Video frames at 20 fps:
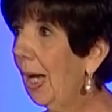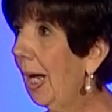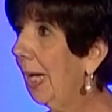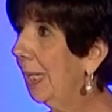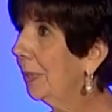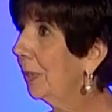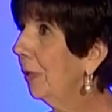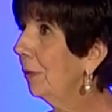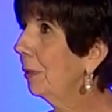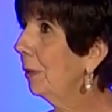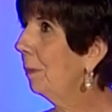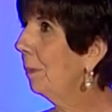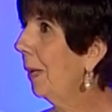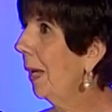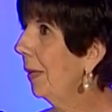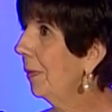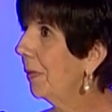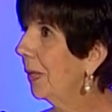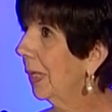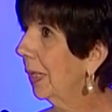I go to
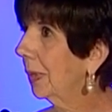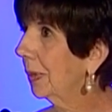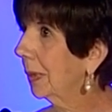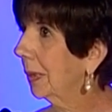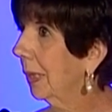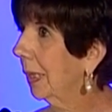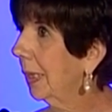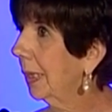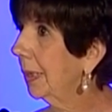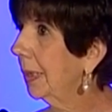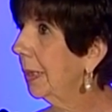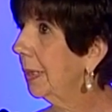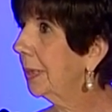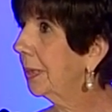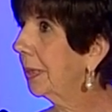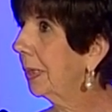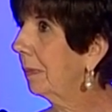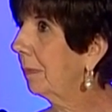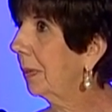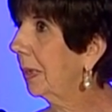bed that night
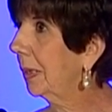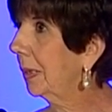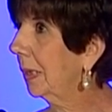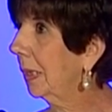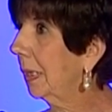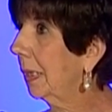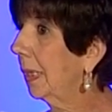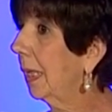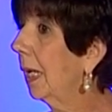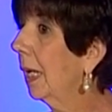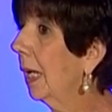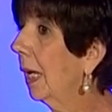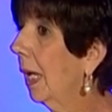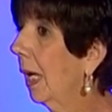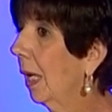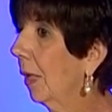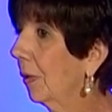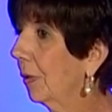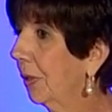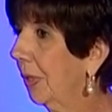seemingly
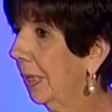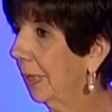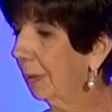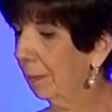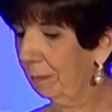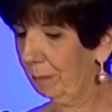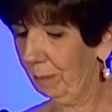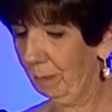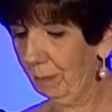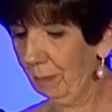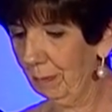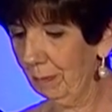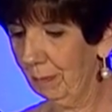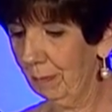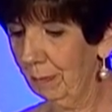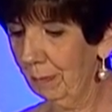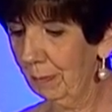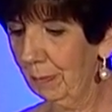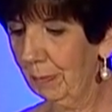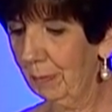healthy,
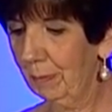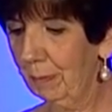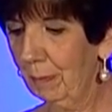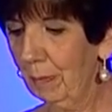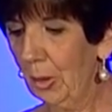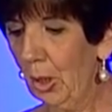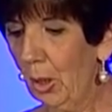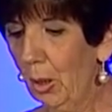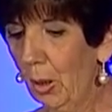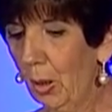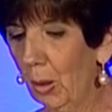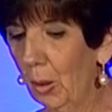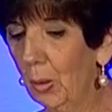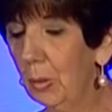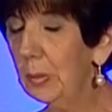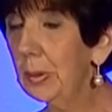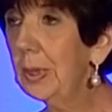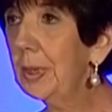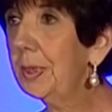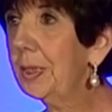
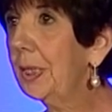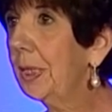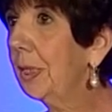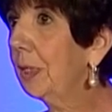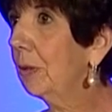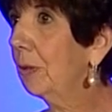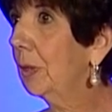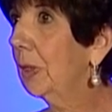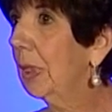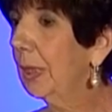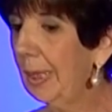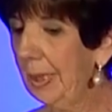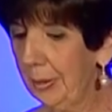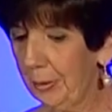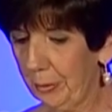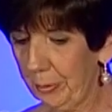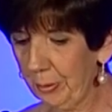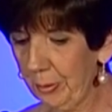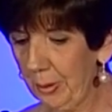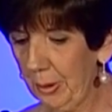only to hear
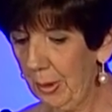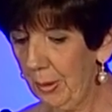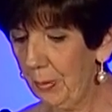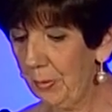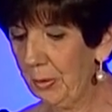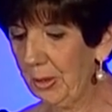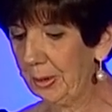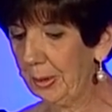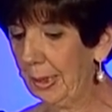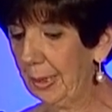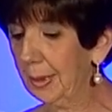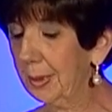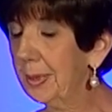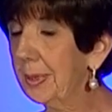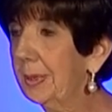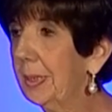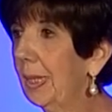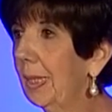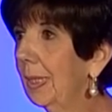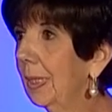later the
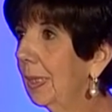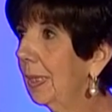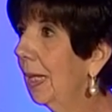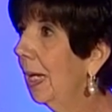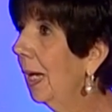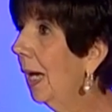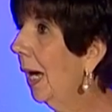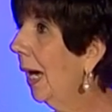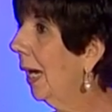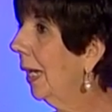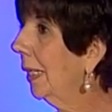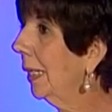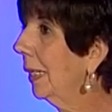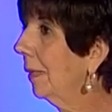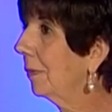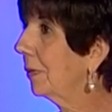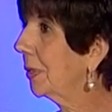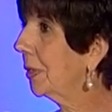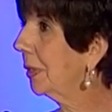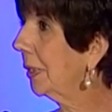next day I
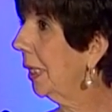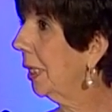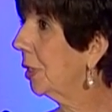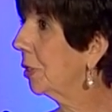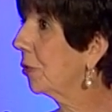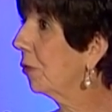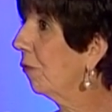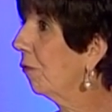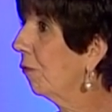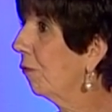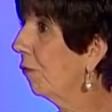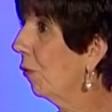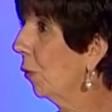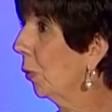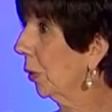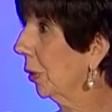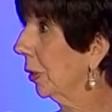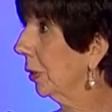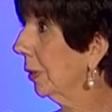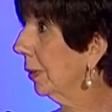have stage
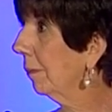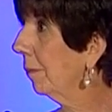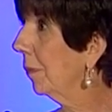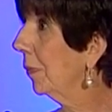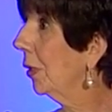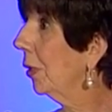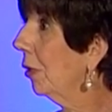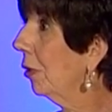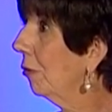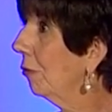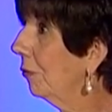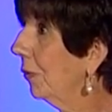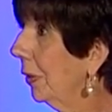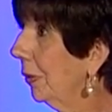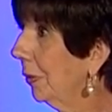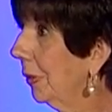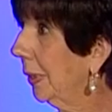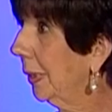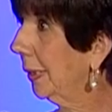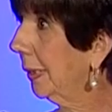4
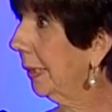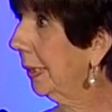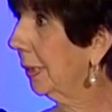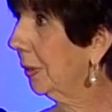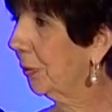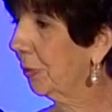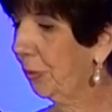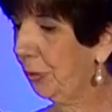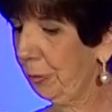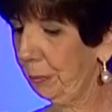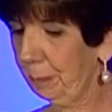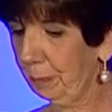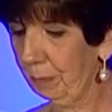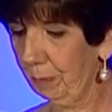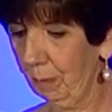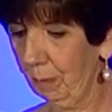ovarian cancer.